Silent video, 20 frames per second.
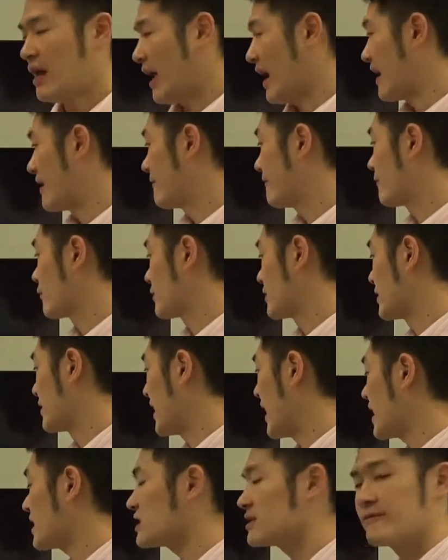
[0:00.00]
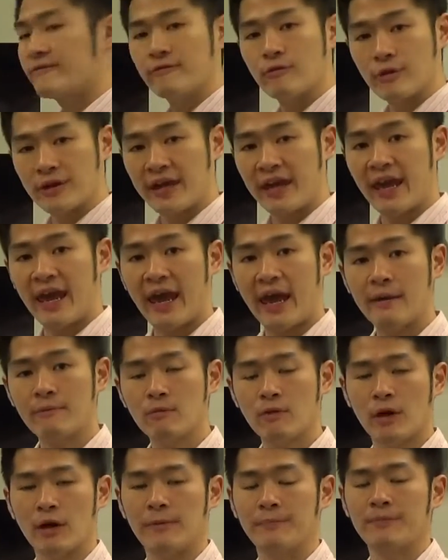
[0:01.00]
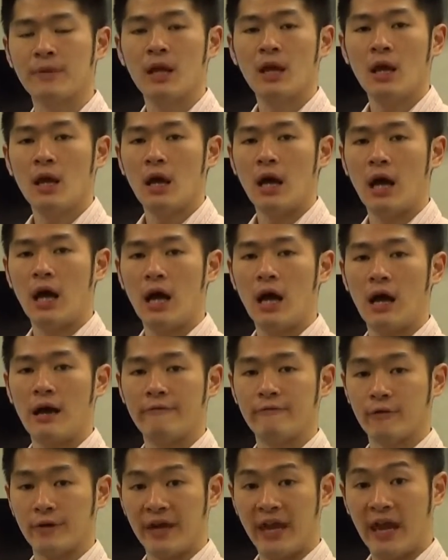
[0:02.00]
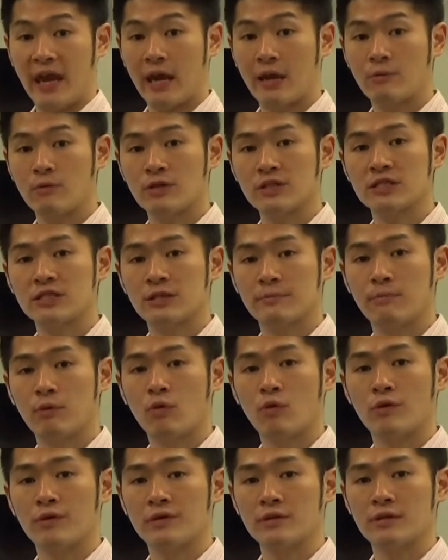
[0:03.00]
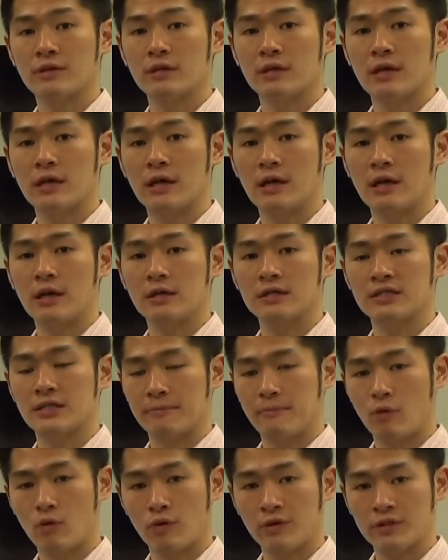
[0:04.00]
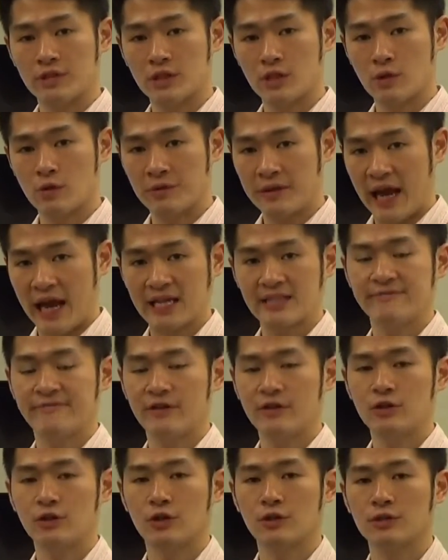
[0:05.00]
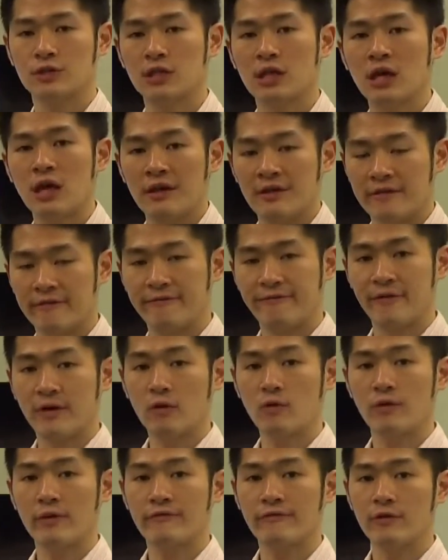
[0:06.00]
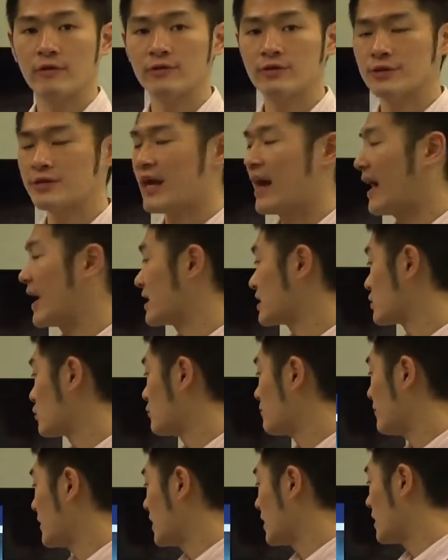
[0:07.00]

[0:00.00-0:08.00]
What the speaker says: And for the next, for camera support to NAS features, the firmware version has to be